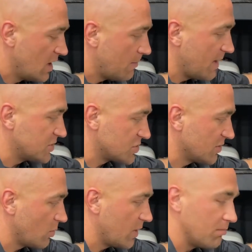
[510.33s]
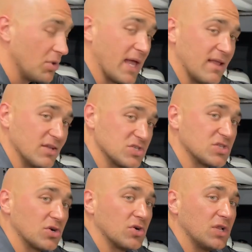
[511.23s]
Make sure that we plan this
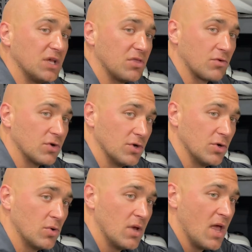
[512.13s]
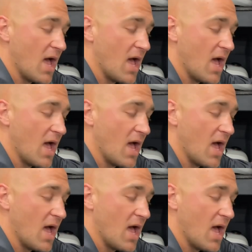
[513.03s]
thoroughly through.